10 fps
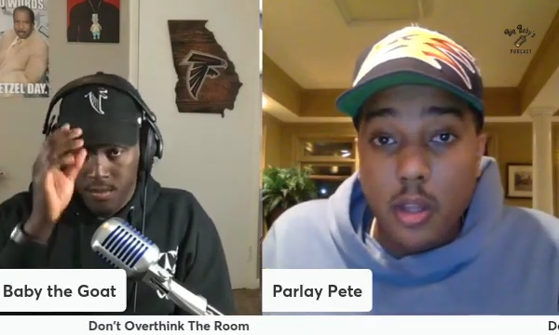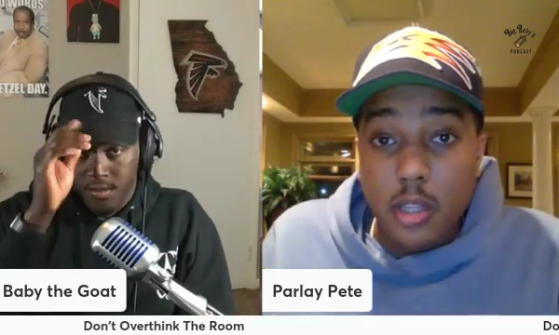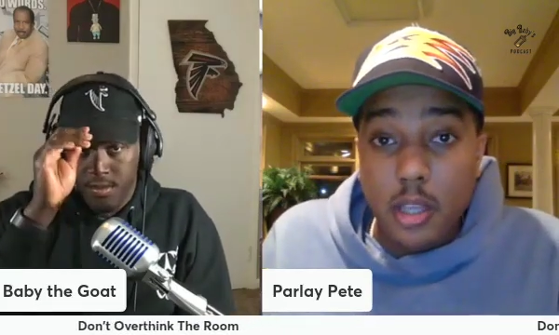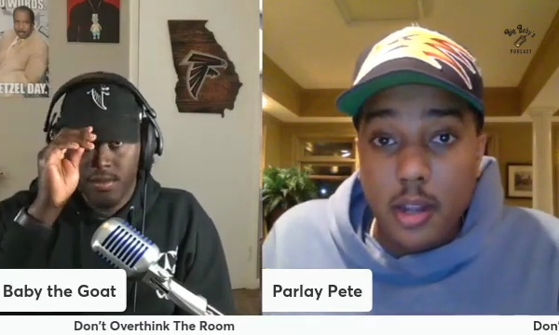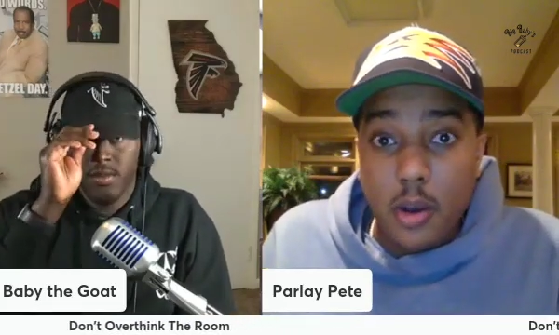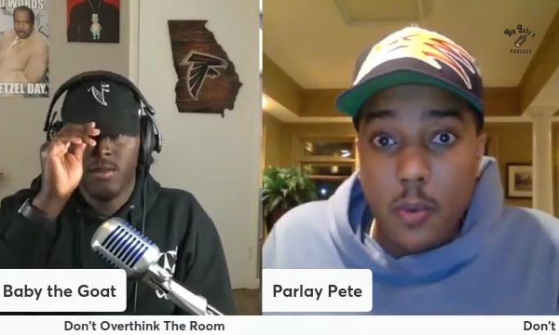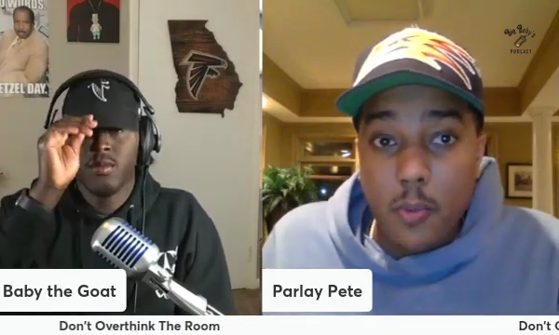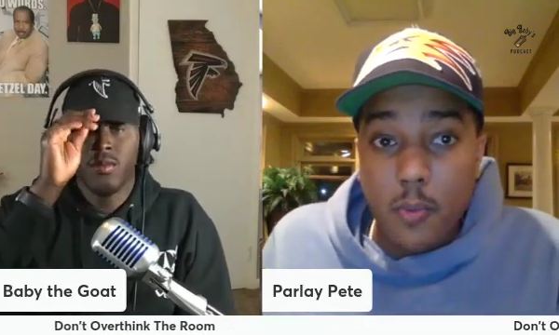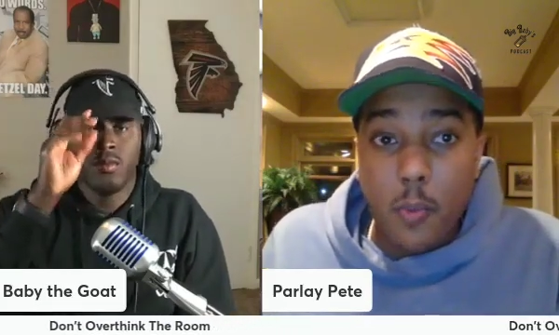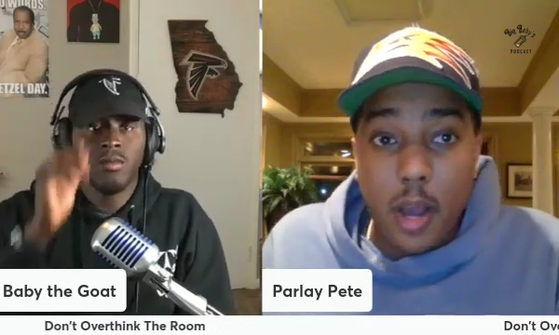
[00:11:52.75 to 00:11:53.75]
Speaker 1: You know,
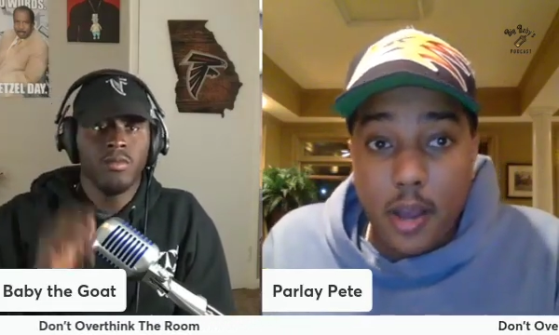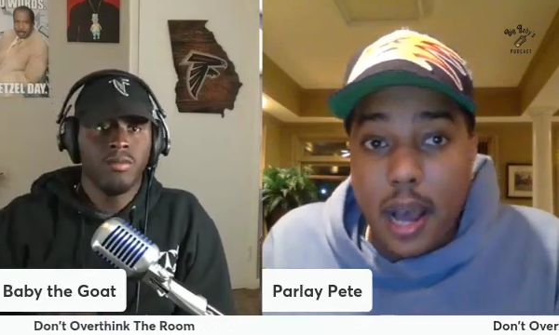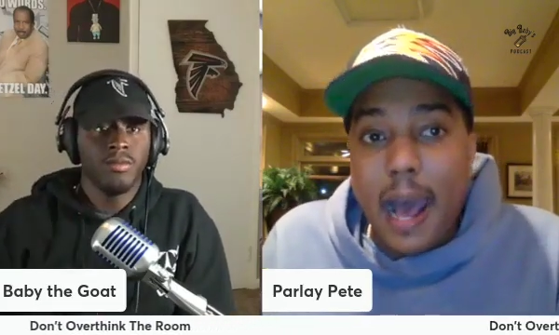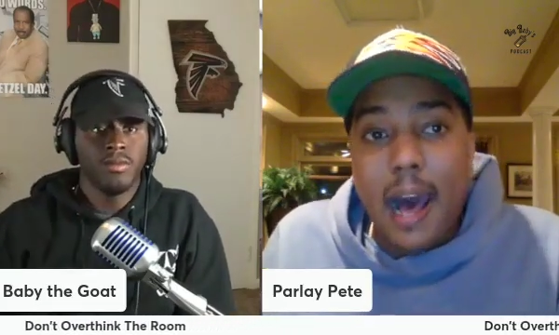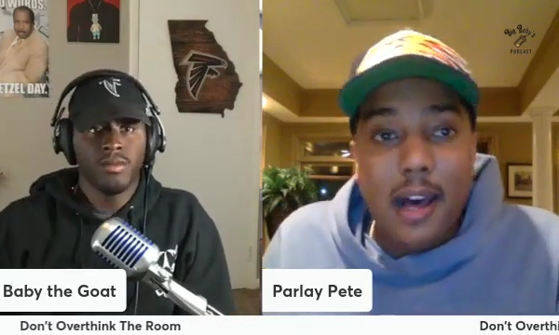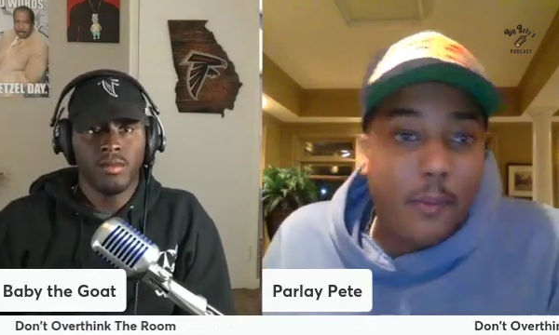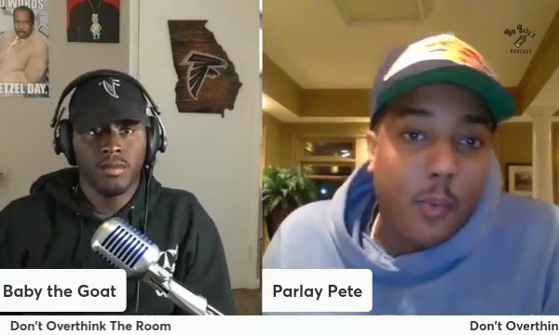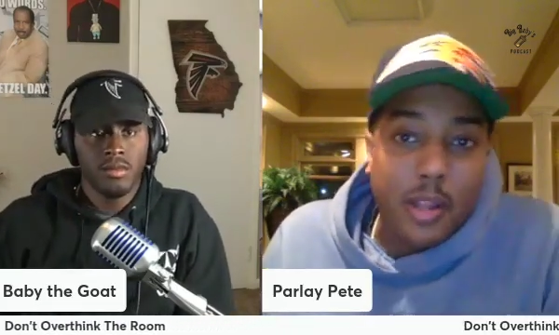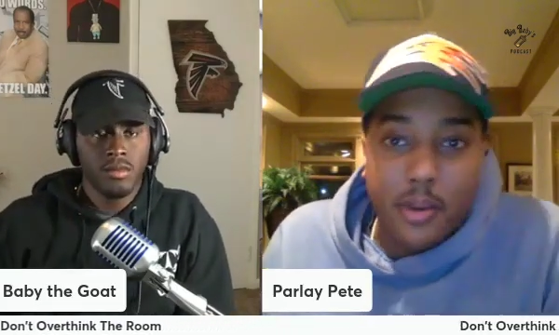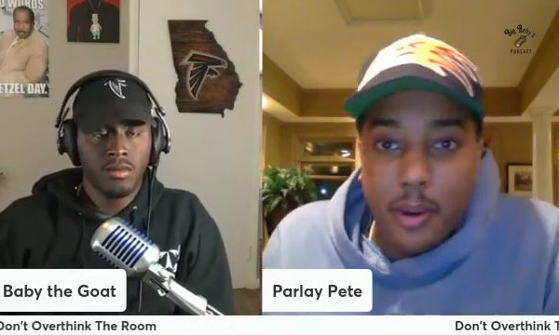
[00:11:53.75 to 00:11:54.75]
what,
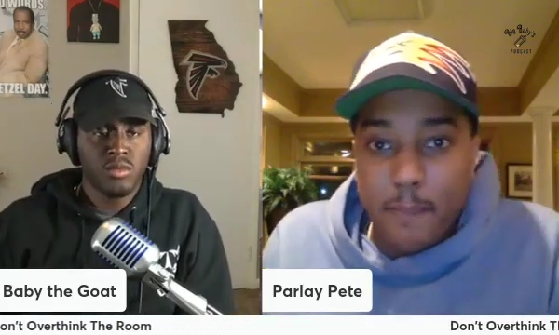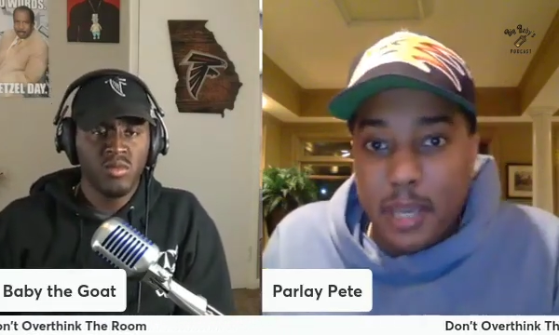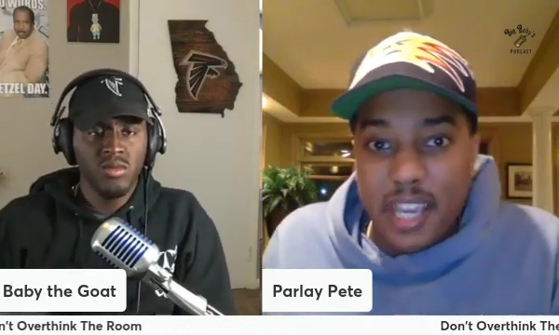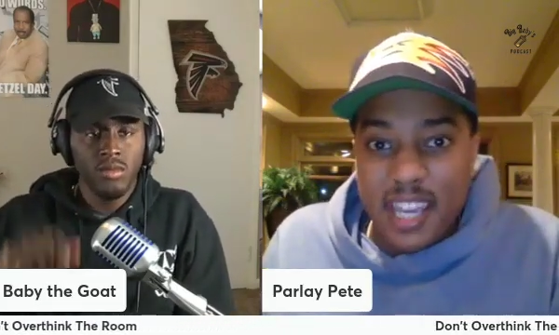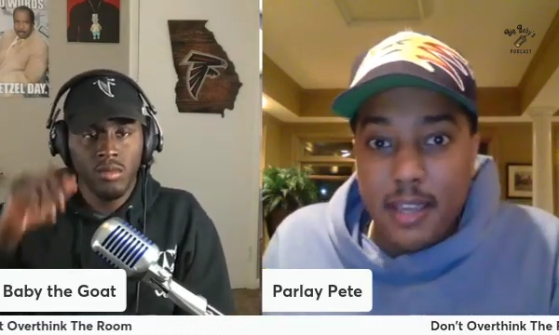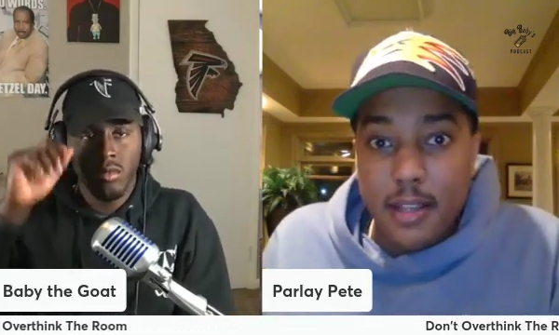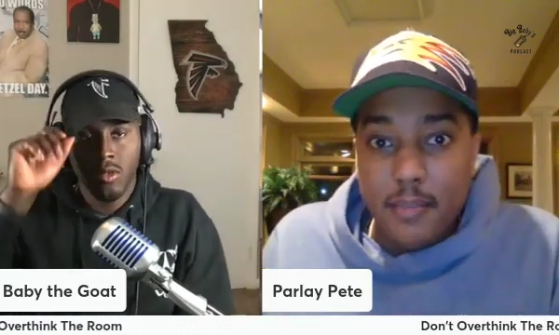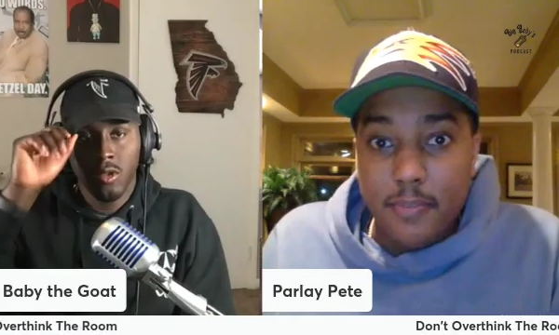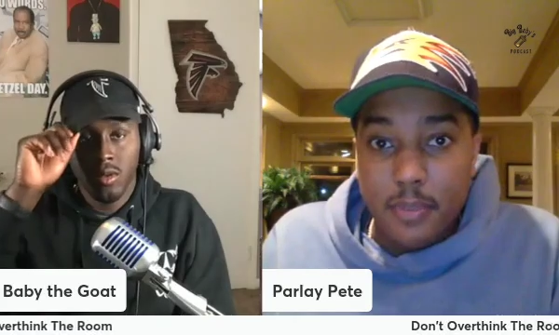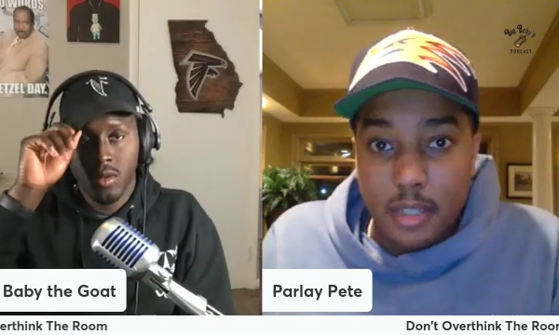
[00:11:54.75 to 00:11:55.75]
whether it be
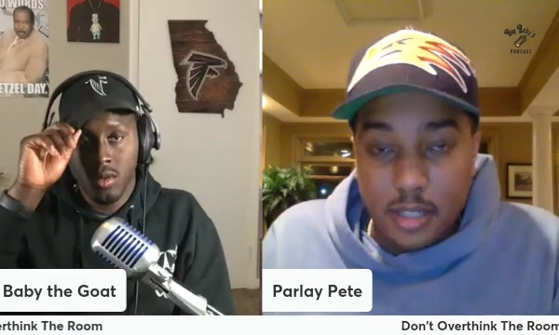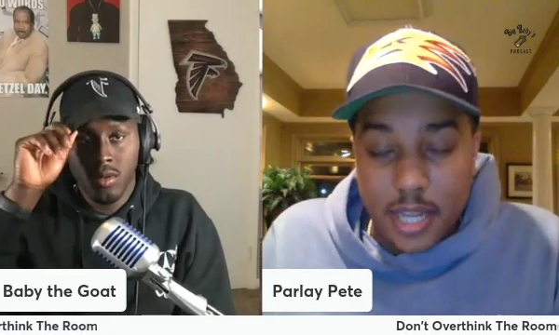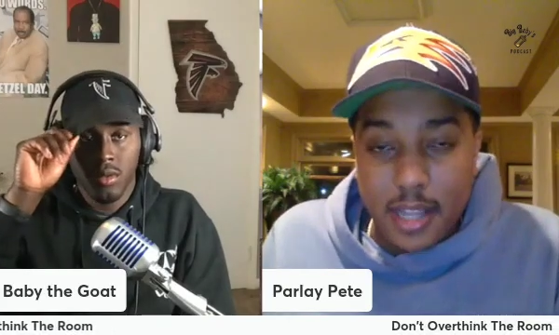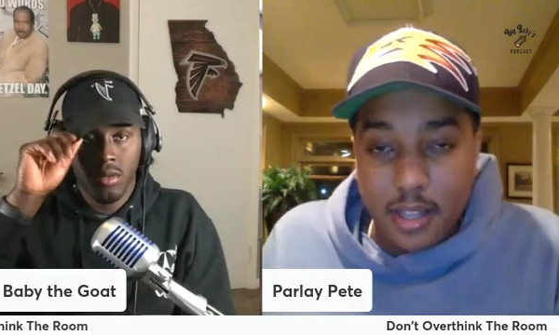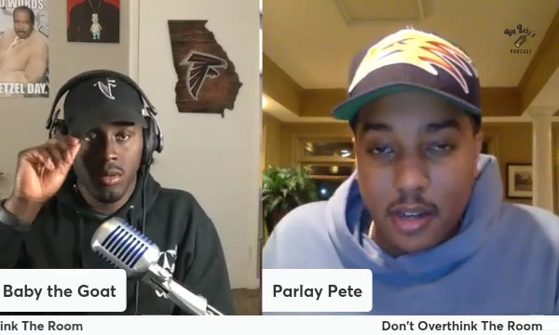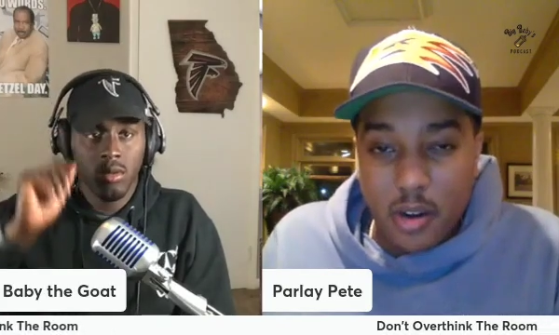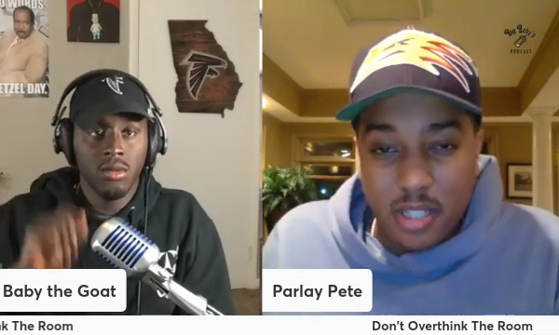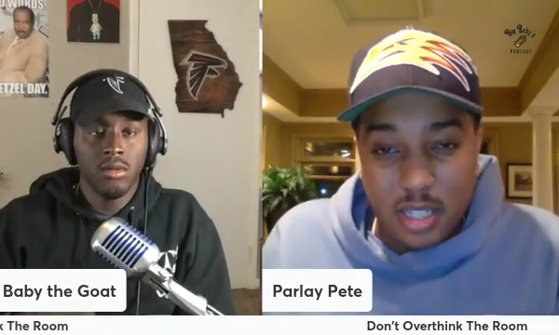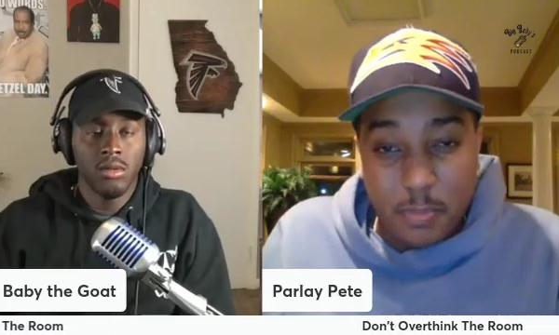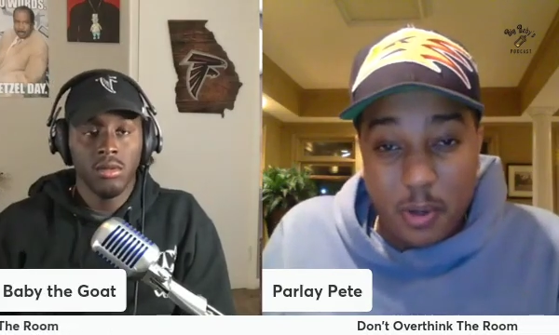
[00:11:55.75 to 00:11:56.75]
Jalen
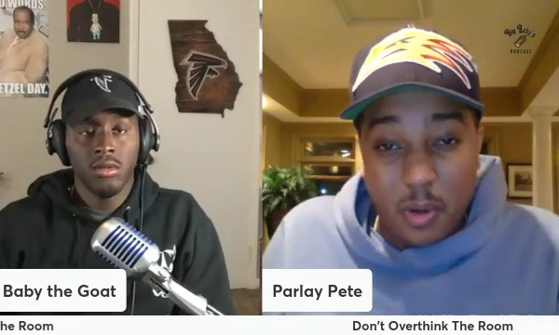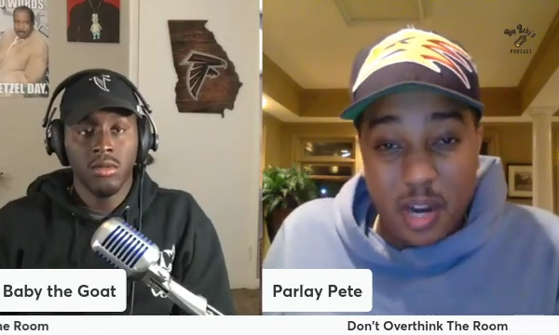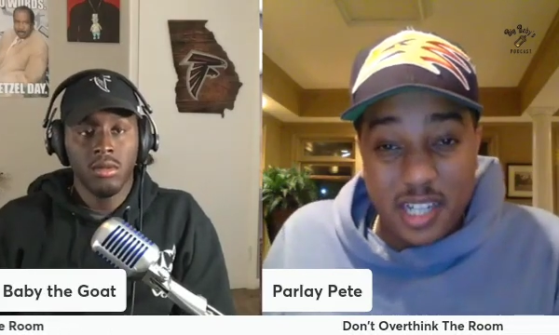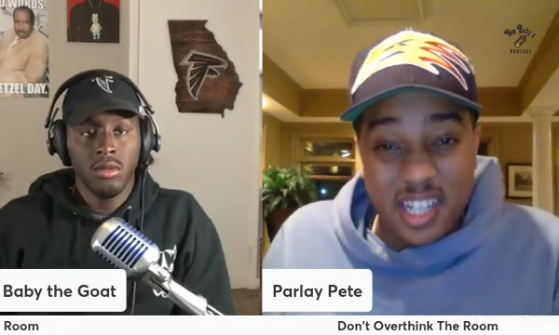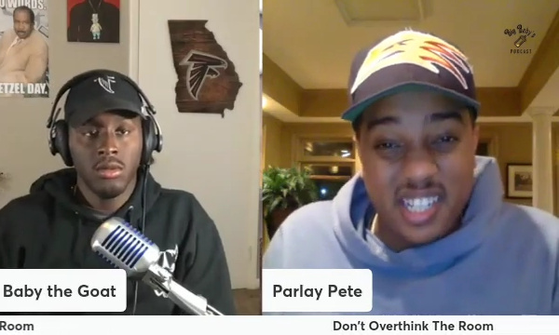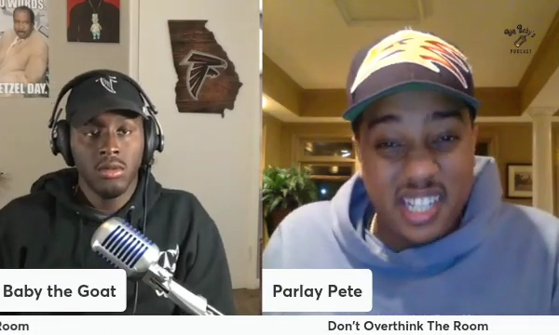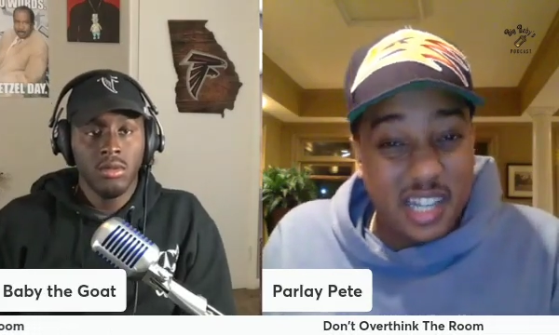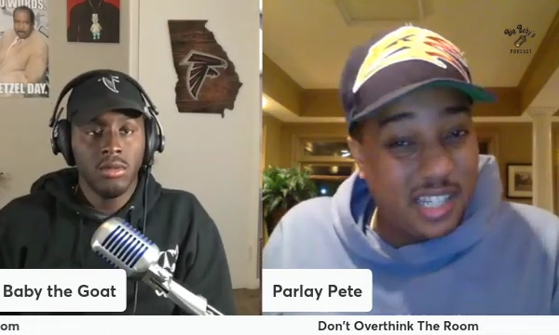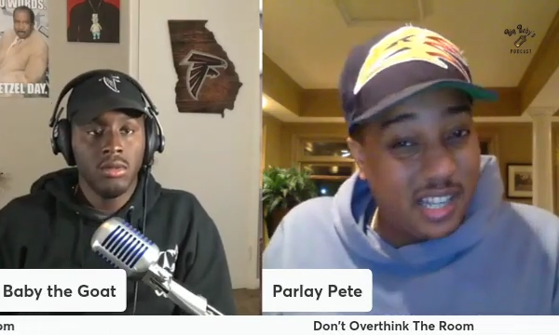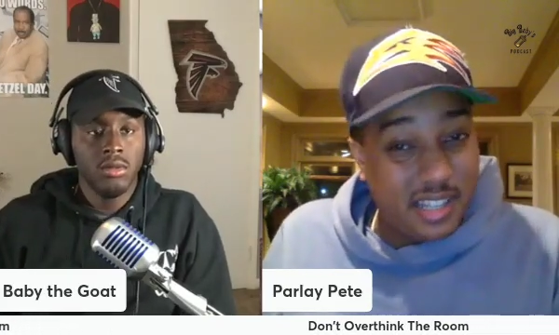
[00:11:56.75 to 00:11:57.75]
Hurts' progression
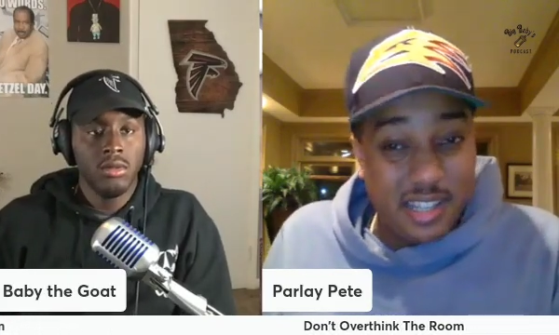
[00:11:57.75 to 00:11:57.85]
doesn't,